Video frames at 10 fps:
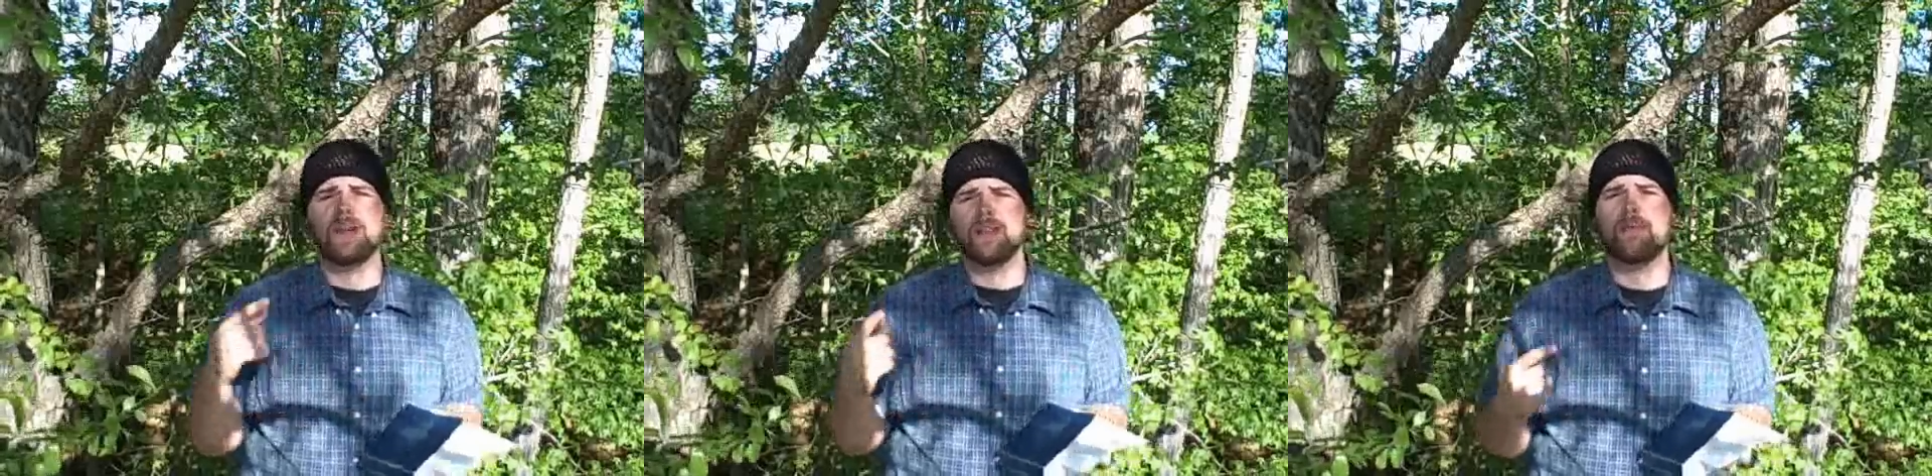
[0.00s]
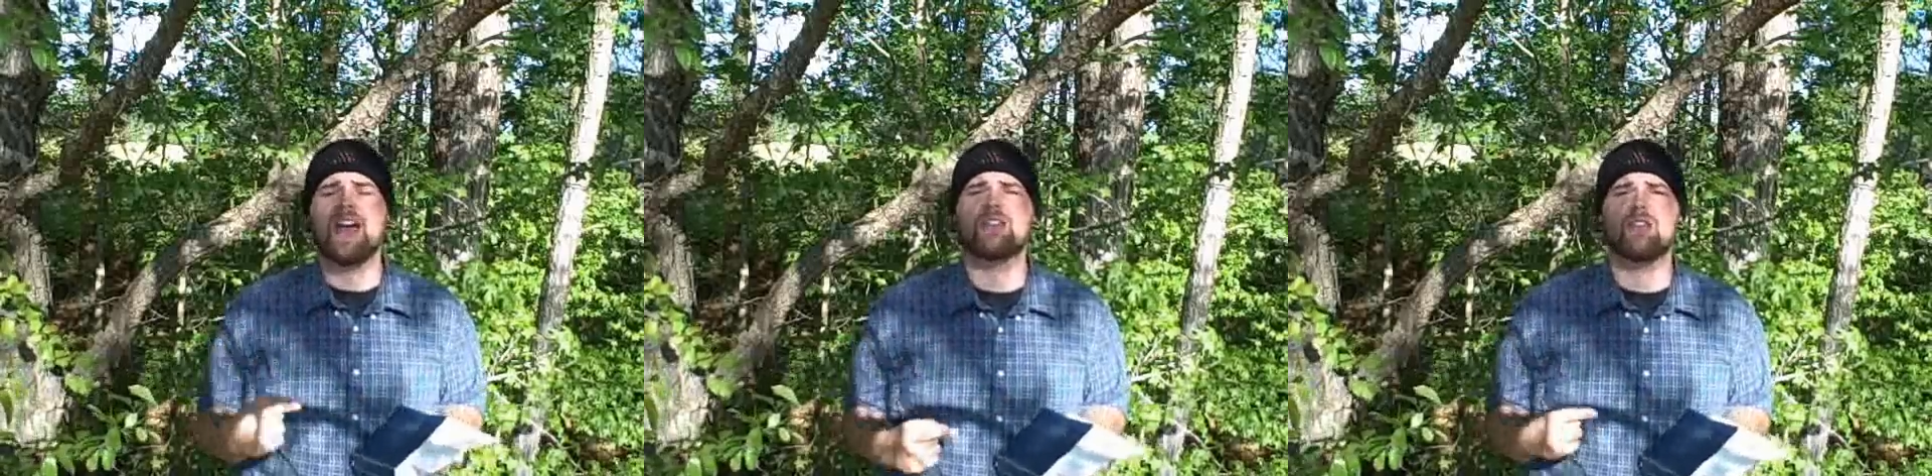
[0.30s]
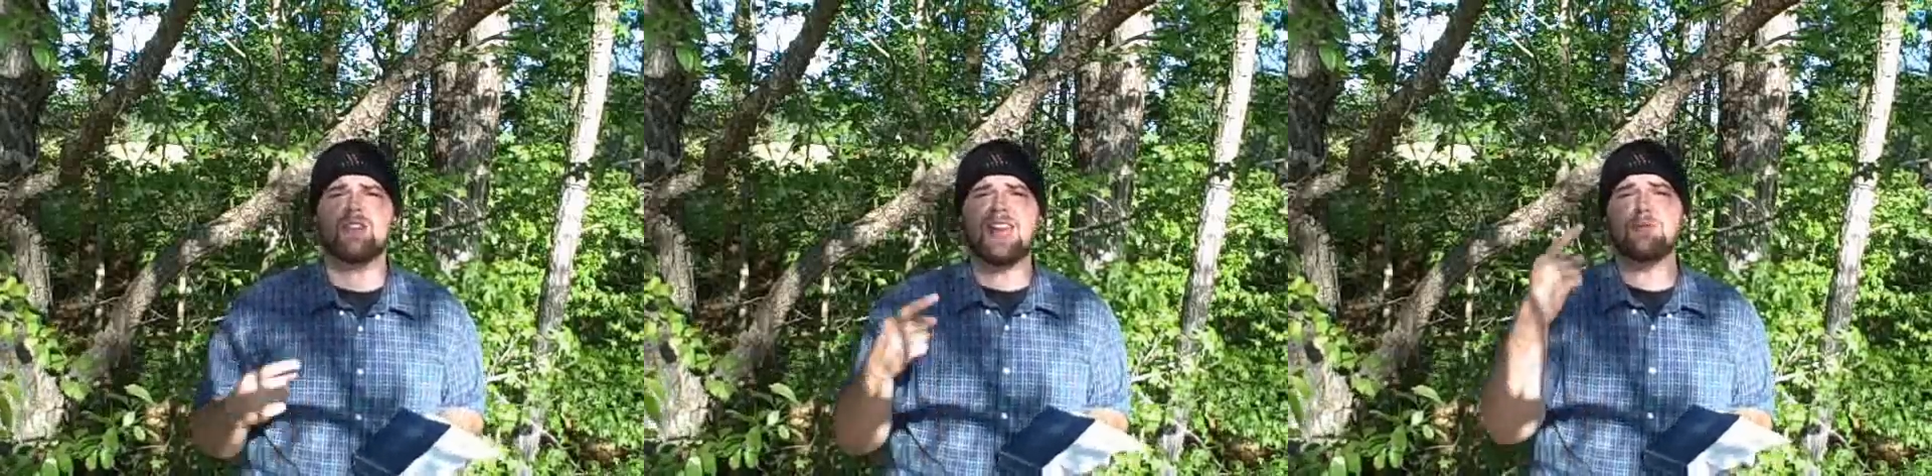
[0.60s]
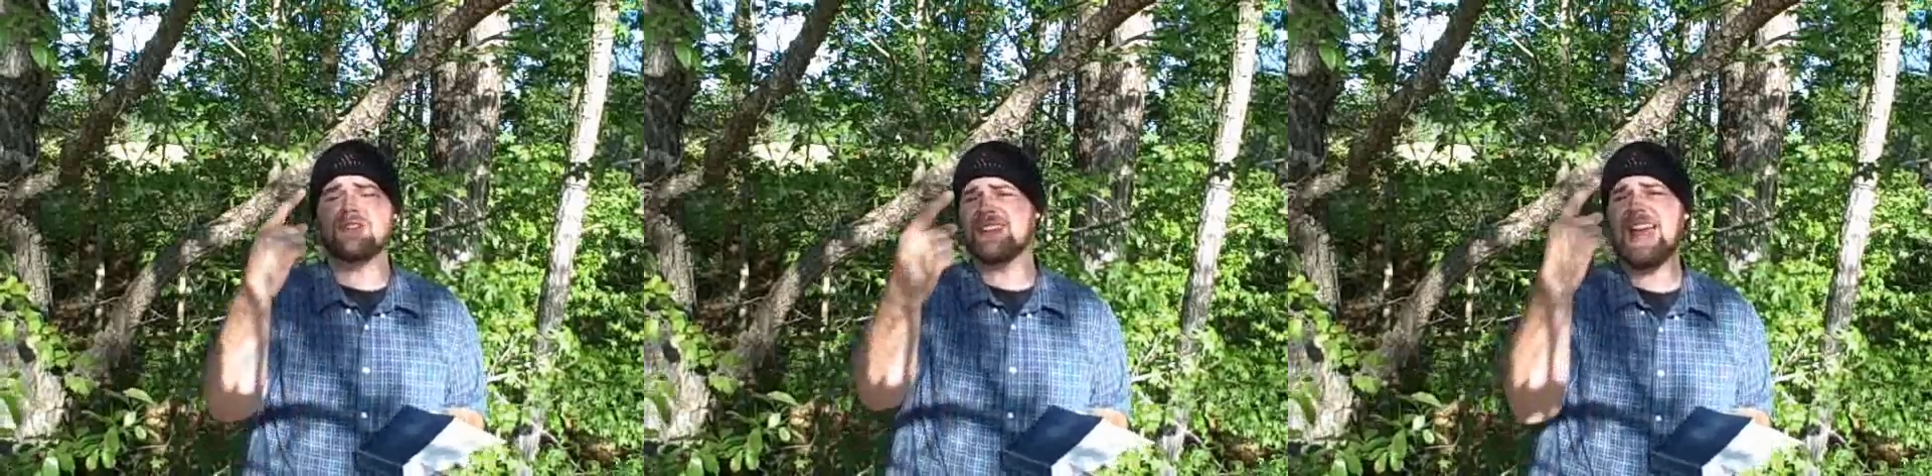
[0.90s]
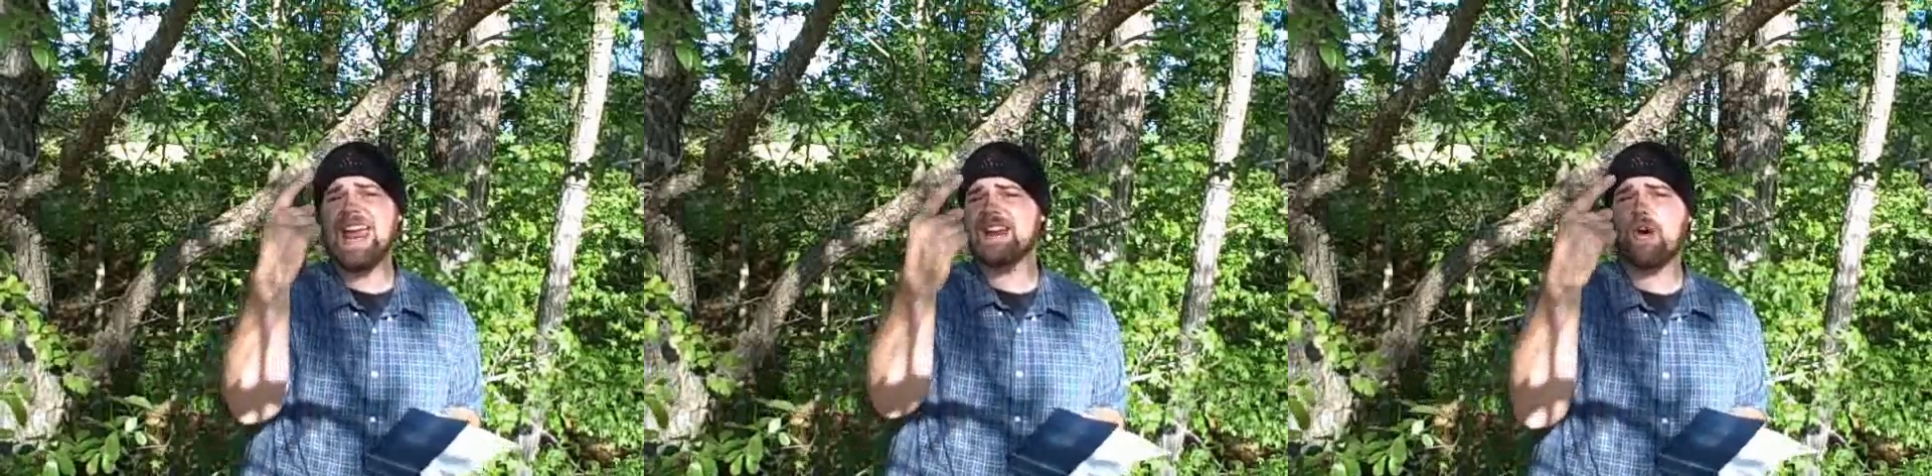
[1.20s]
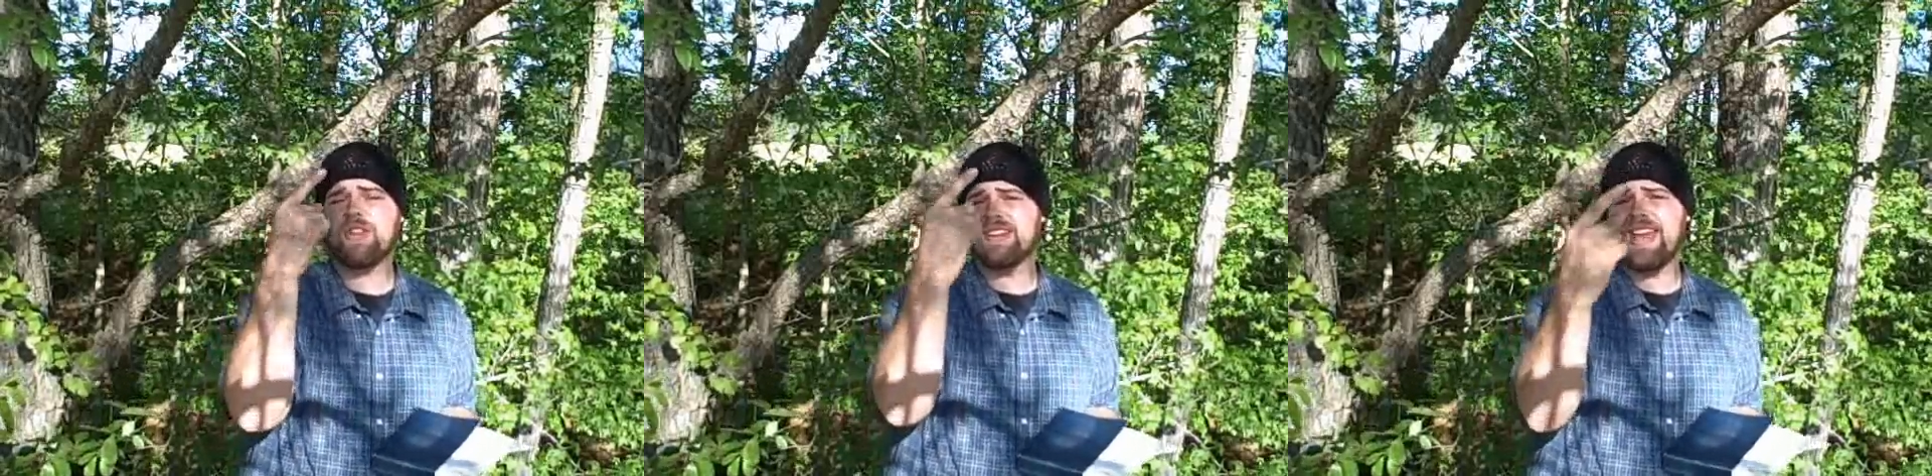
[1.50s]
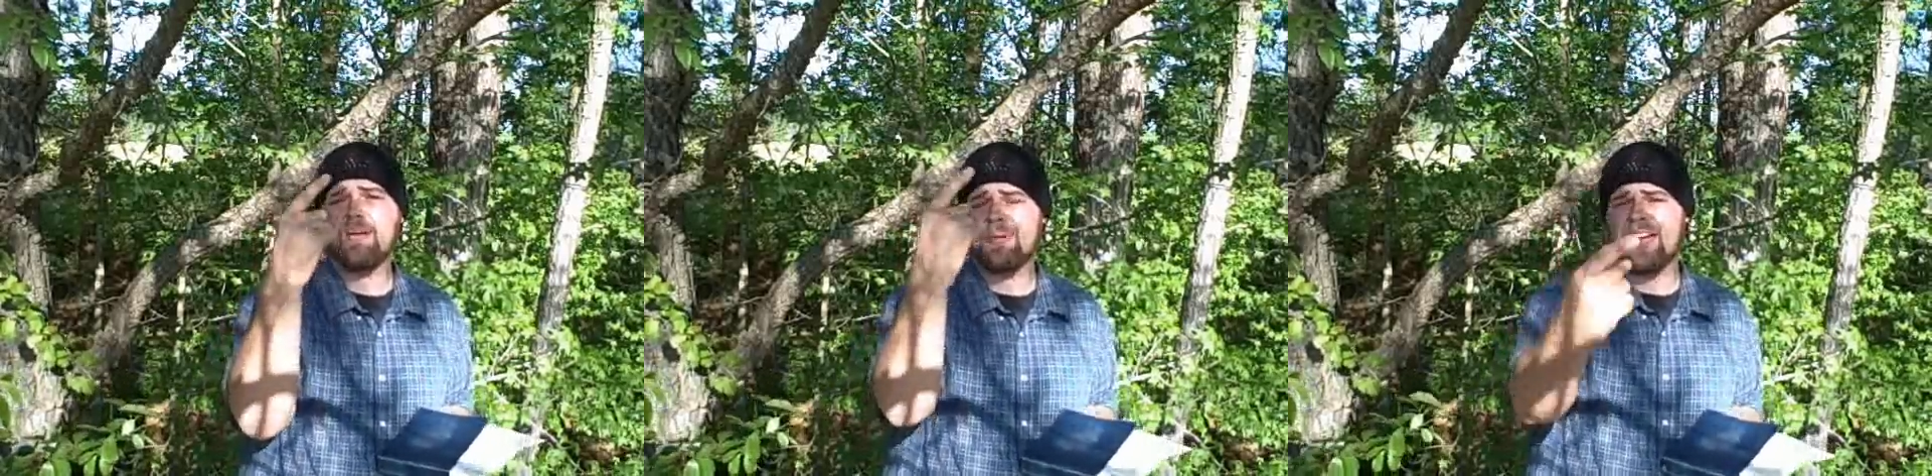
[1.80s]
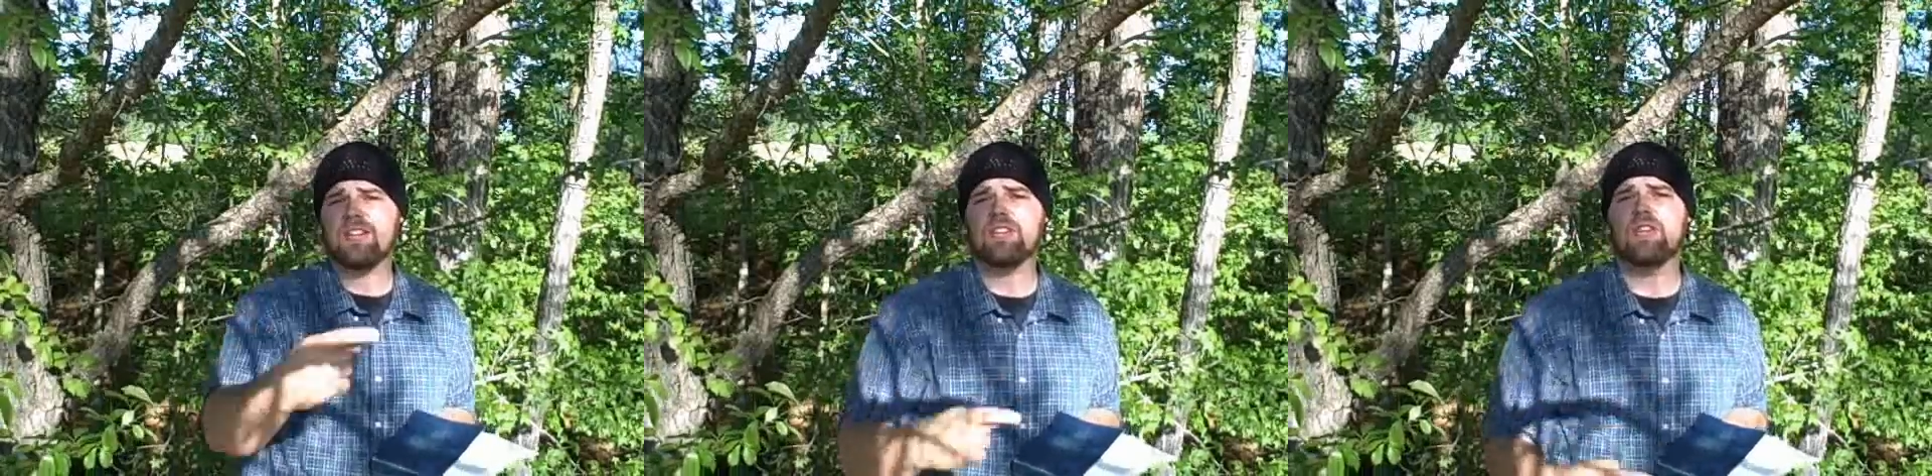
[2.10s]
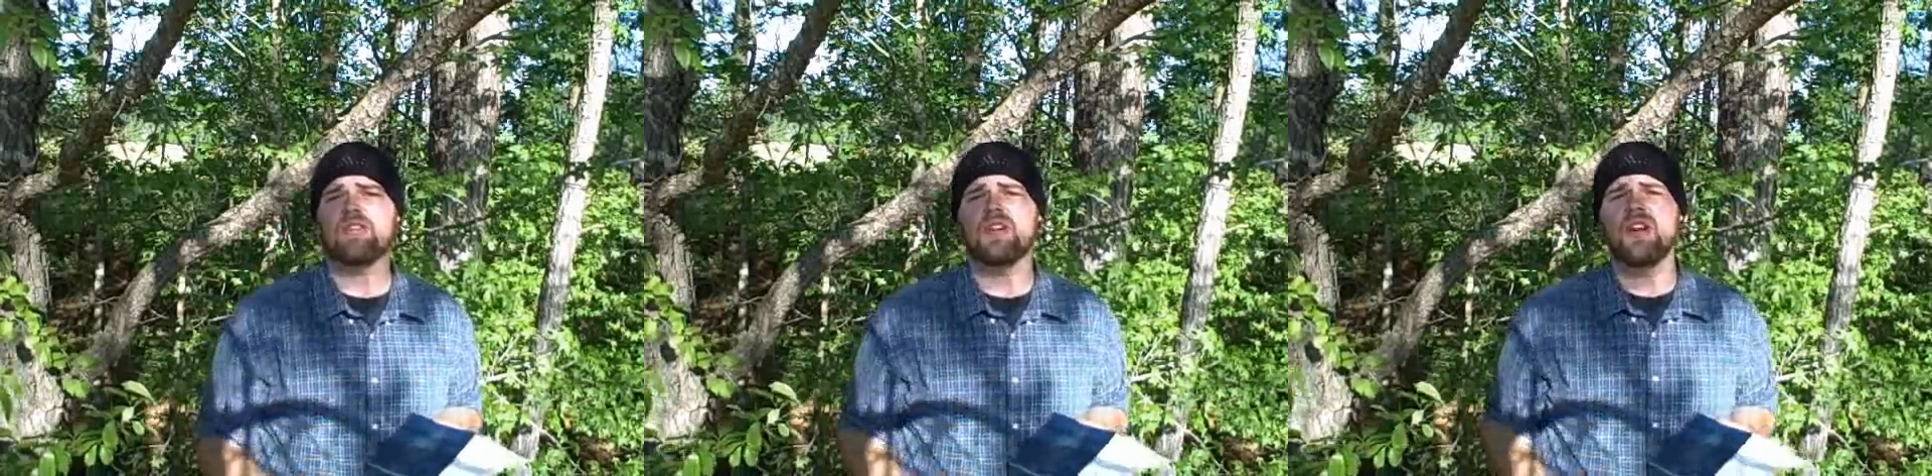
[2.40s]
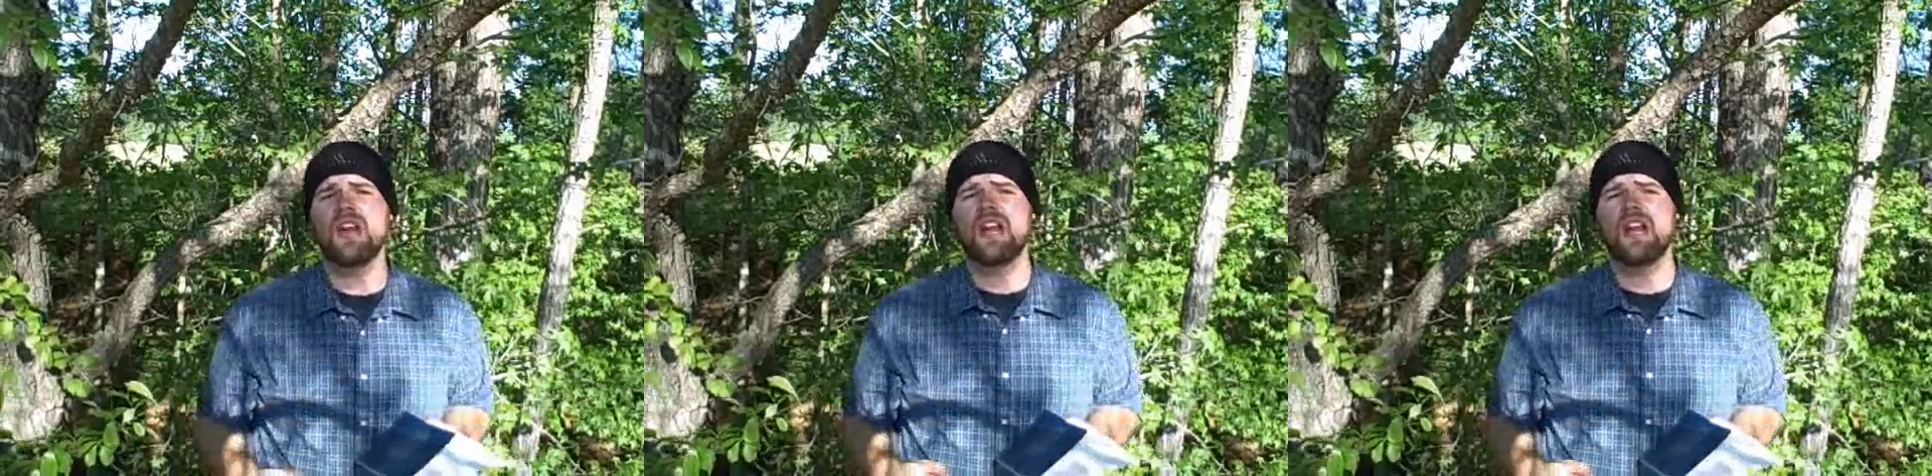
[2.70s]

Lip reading: being the Passover lamb, slain on the day of Passover,